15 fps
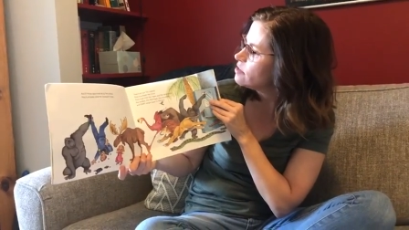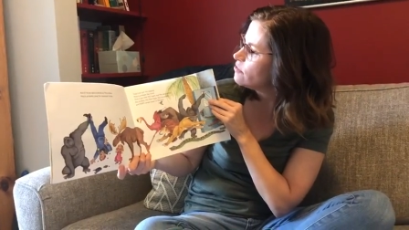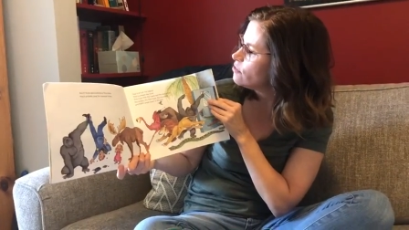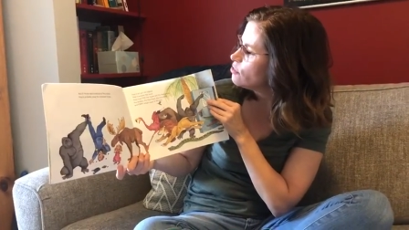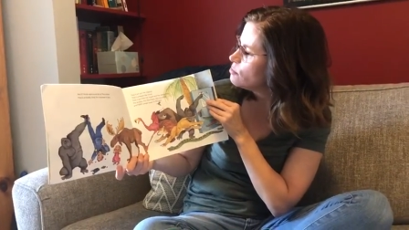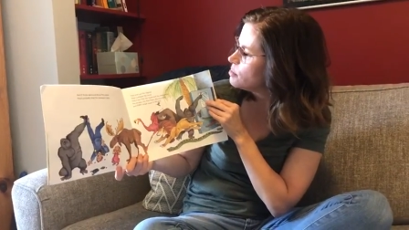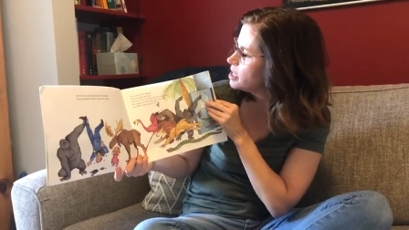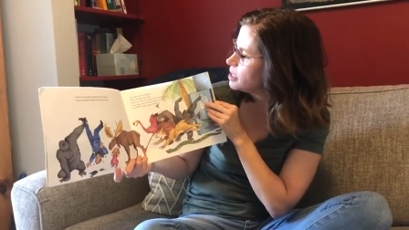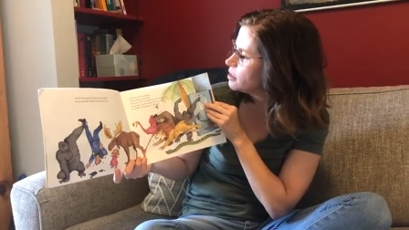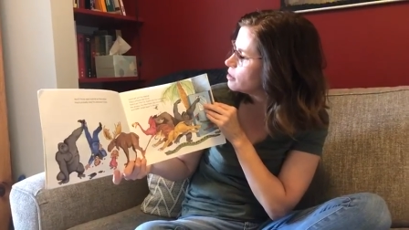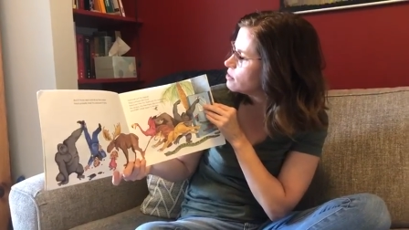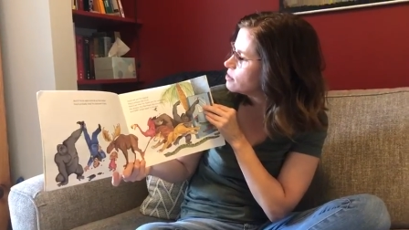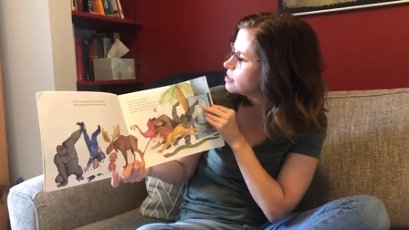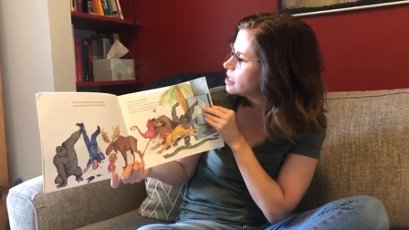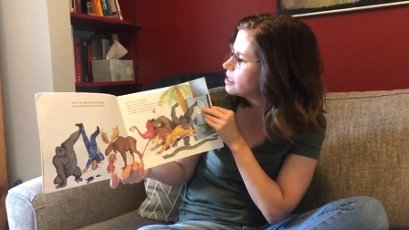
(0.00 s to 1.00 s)
the
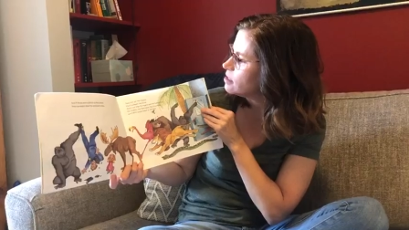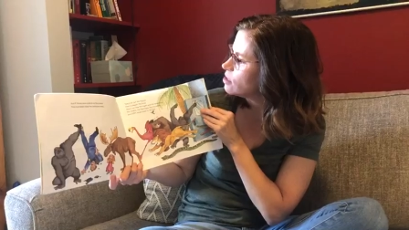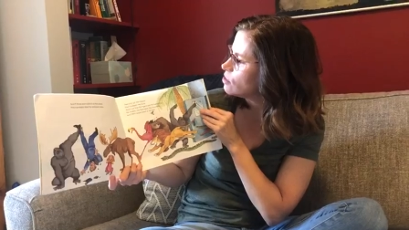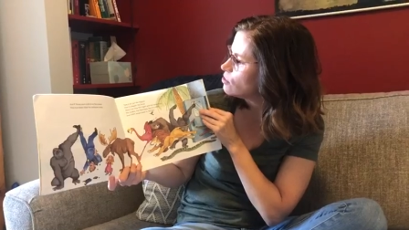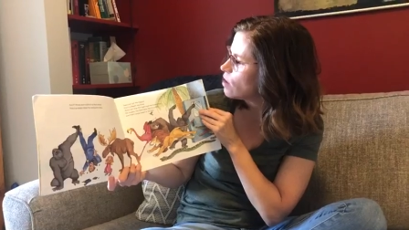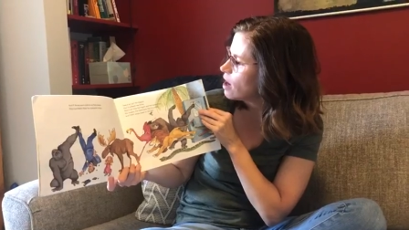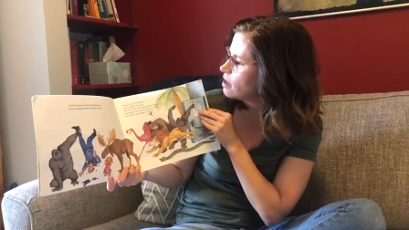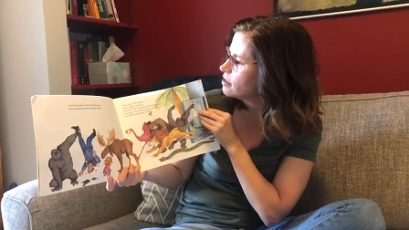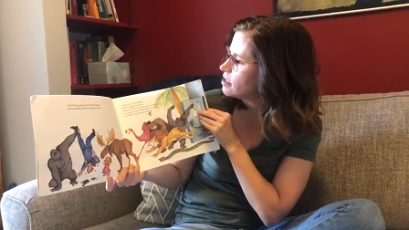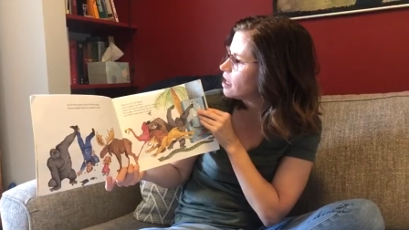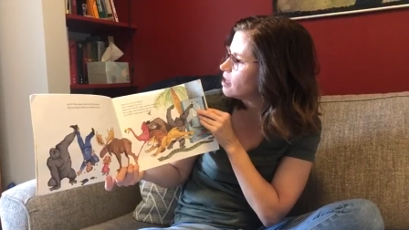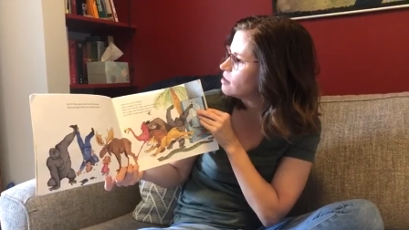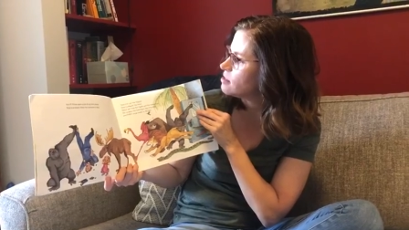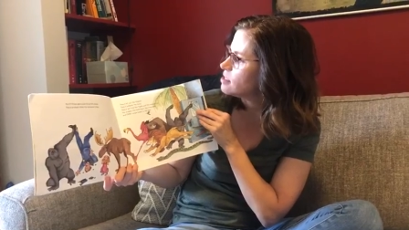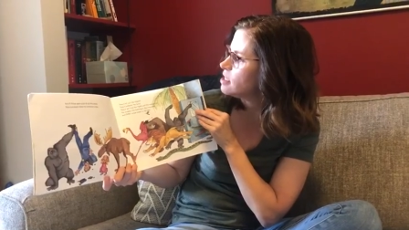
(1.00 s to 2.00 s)
flamingos, and the
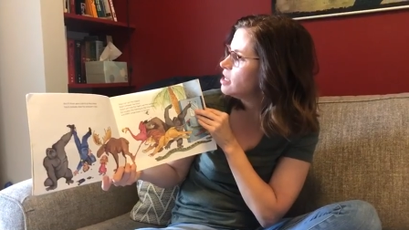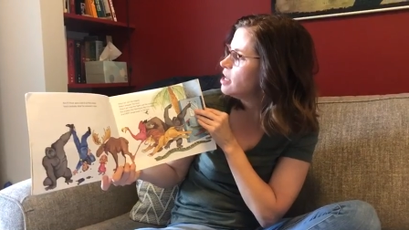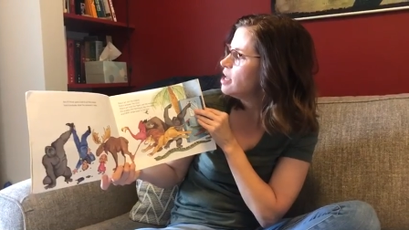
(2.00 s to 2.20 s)
crocodiles,